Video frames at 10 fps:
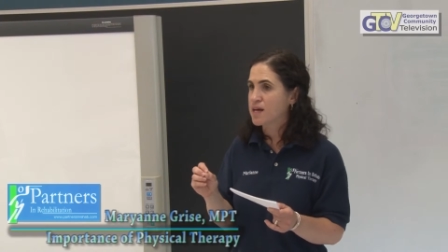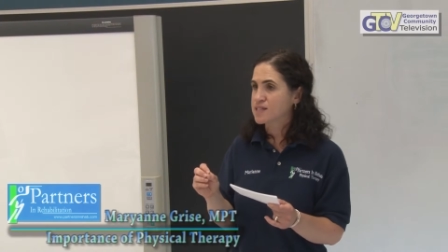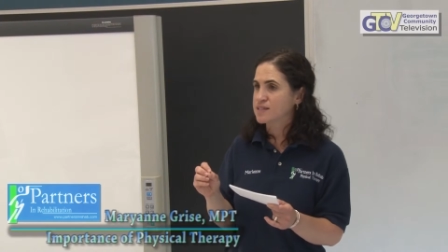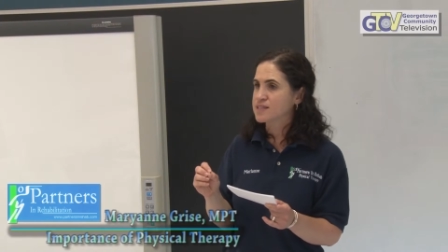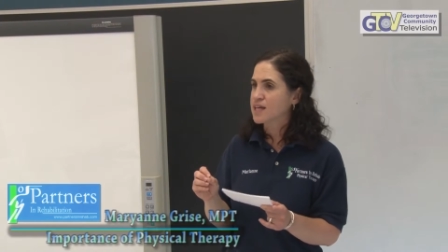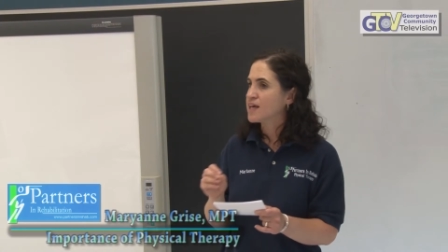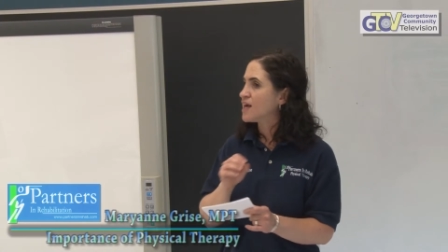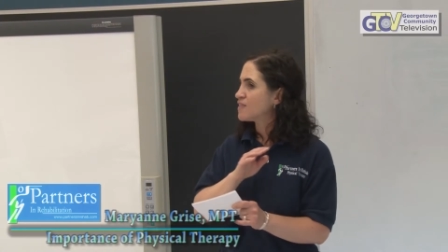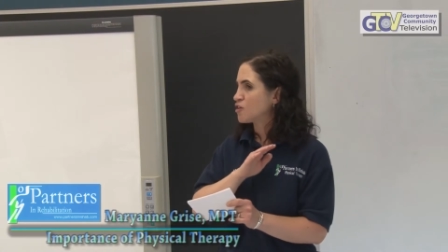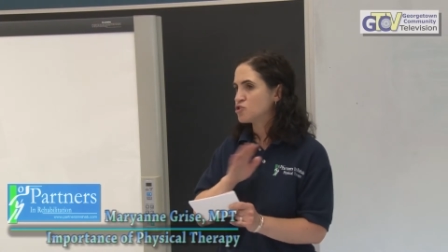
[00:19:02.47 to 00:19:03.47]
muscles,
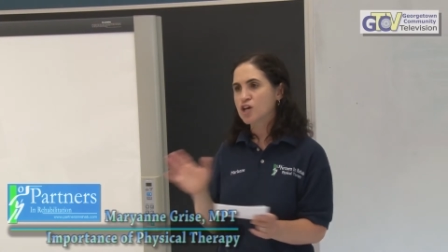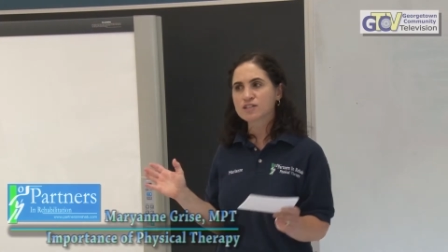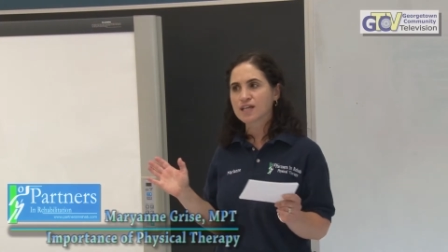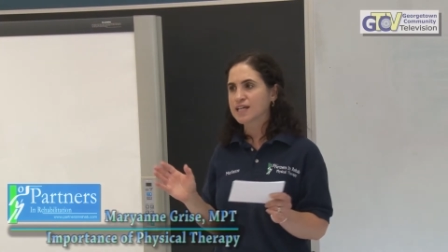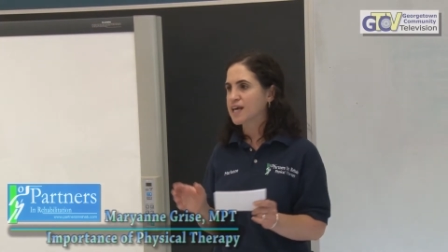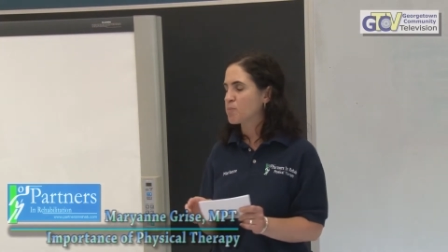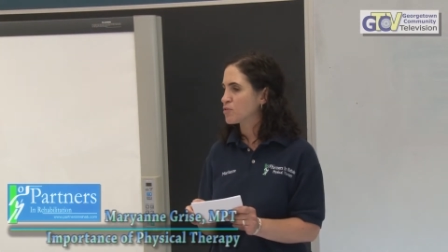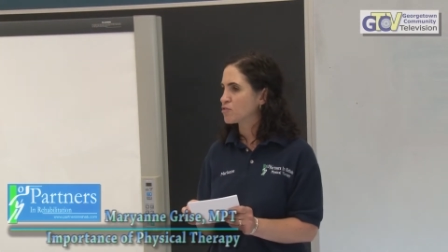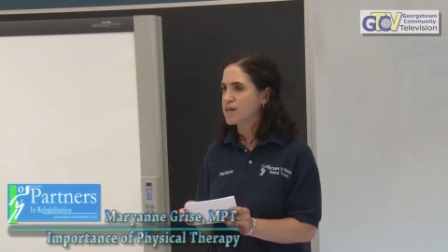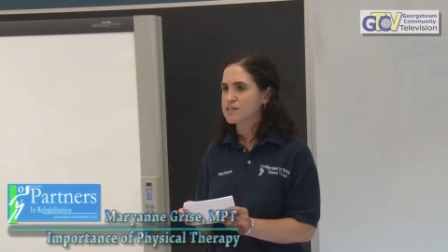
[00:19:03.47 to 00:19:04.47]
they're just going to get
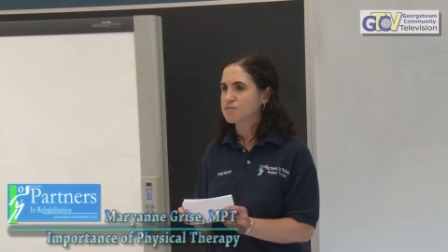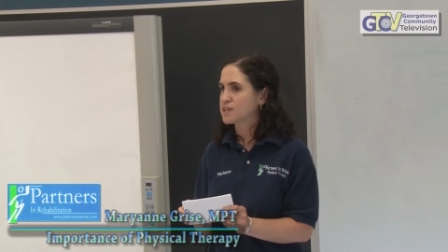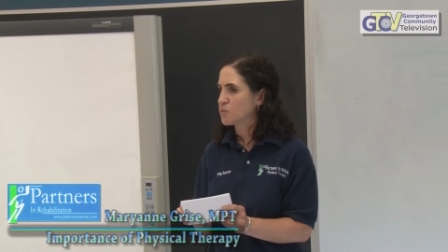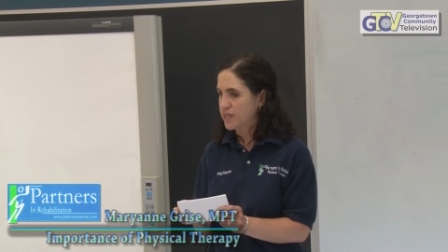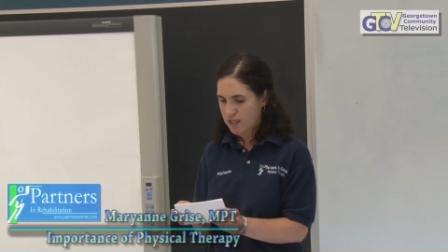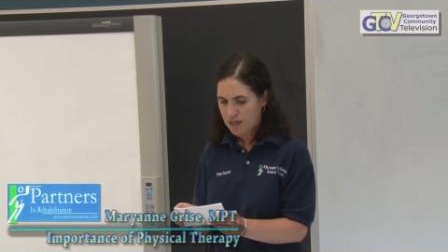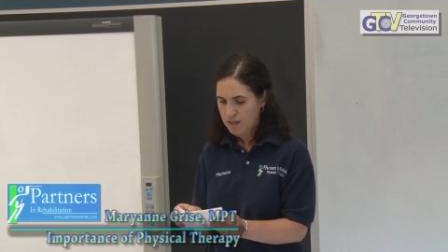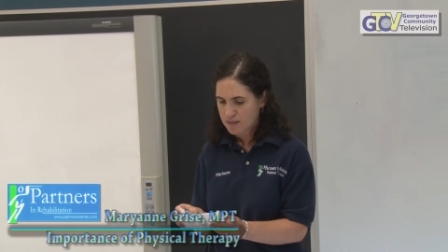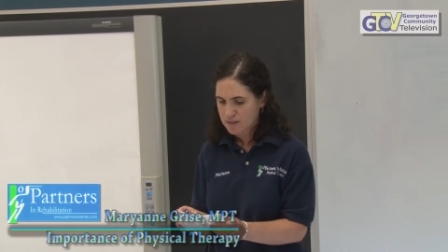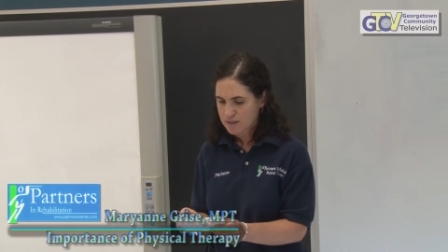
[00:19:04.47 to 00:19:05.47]
progressively weaker.
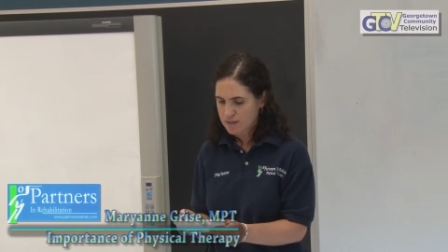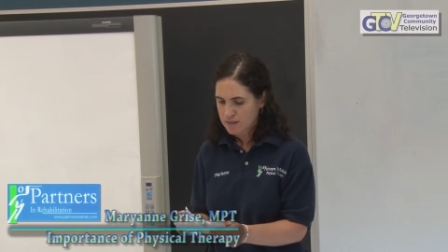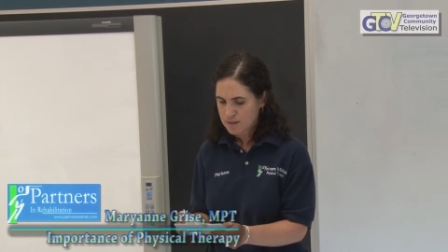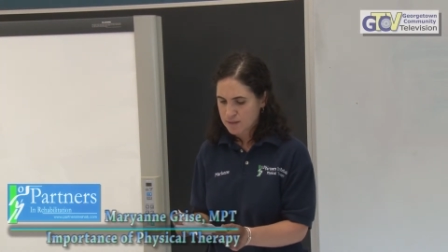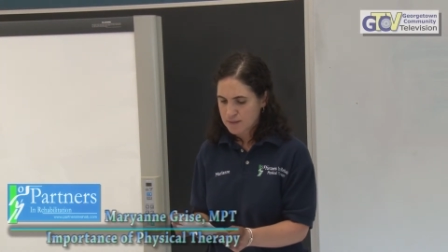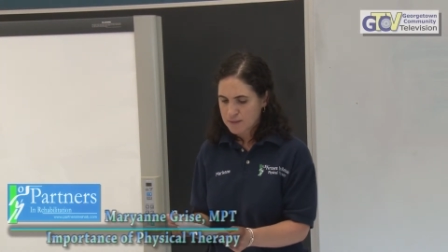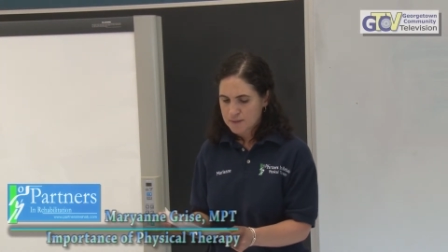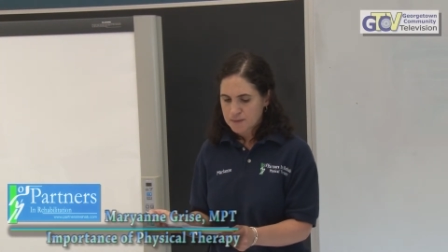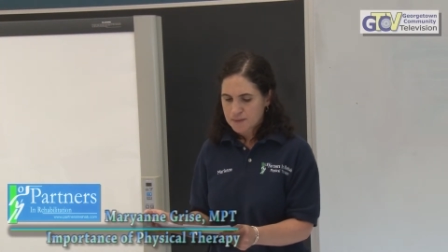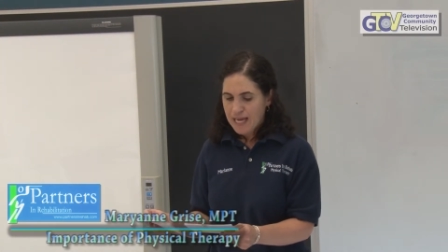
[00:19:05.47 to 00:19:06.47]

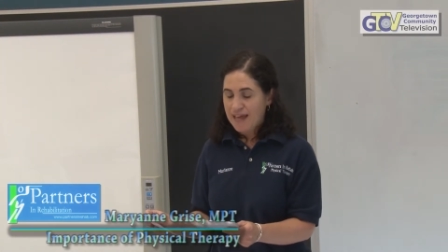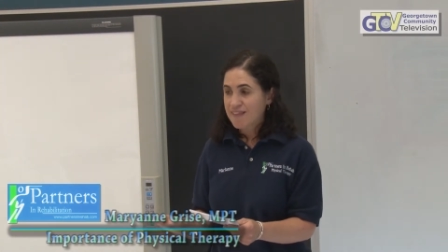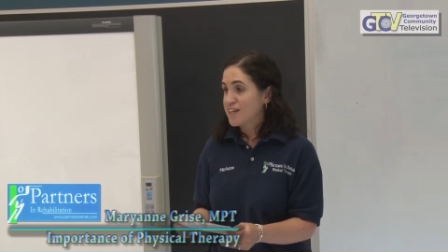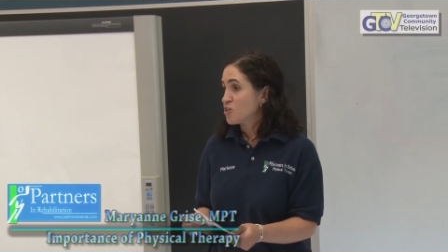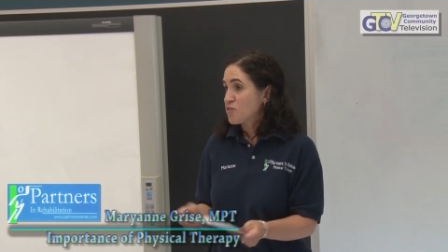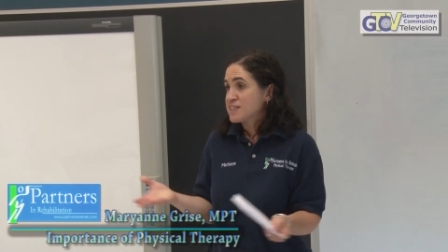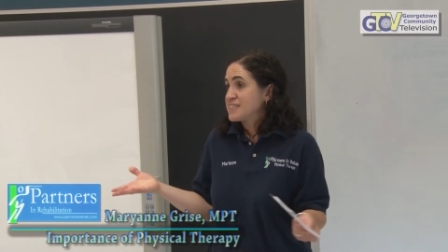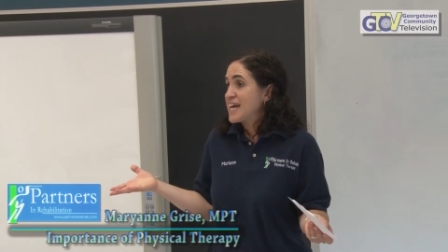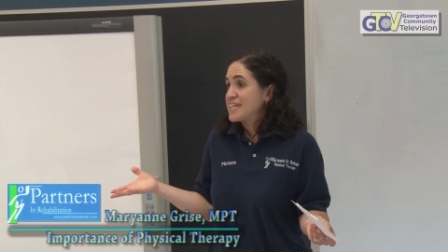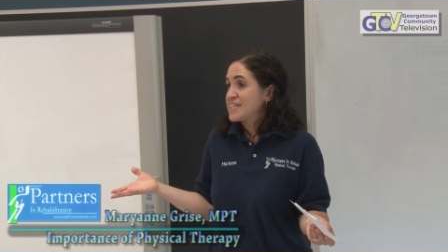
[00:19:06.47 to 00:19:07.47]
And then your
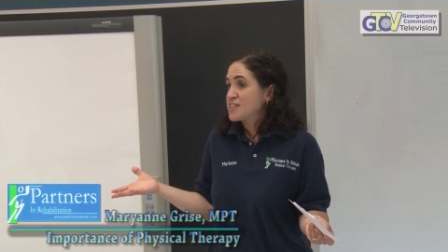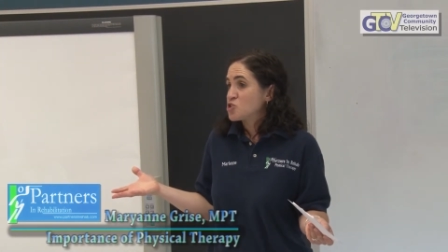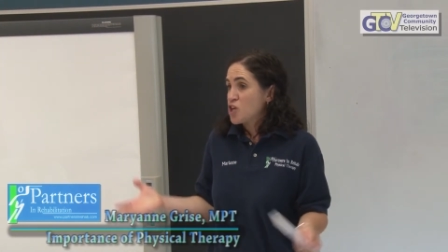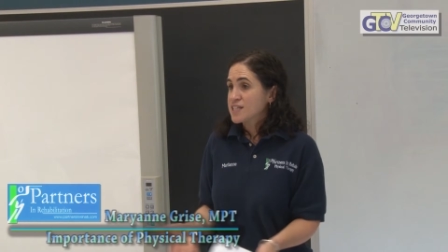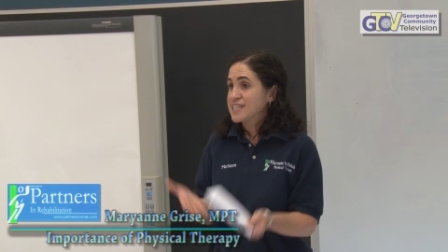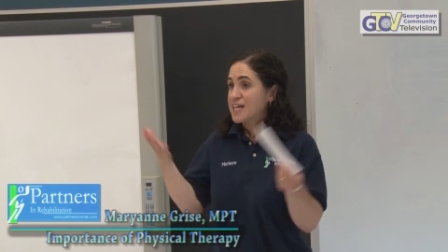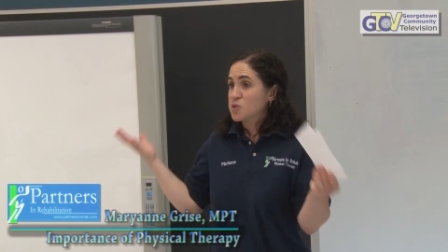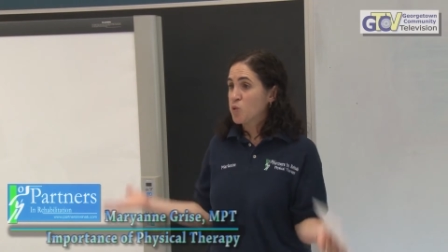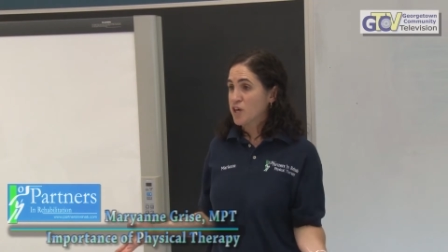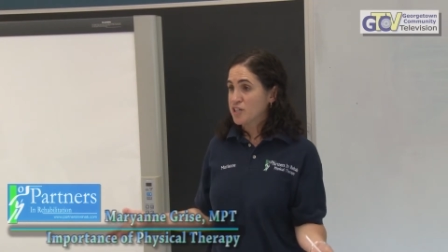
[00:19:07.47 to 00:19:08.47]
unsteadiness just
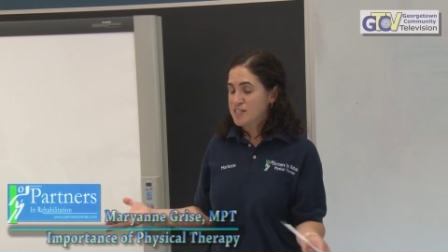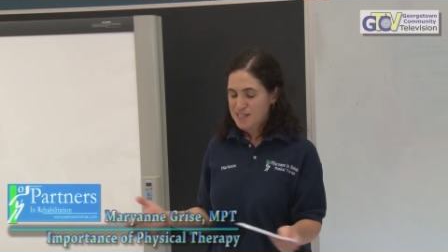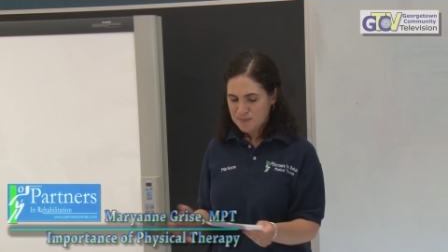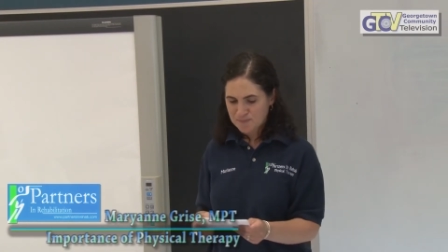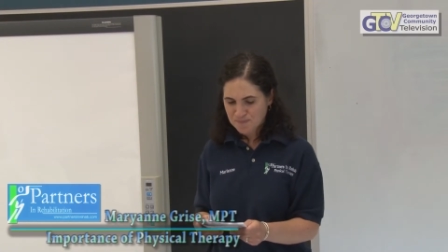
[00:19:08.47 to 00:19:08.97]
gets worse.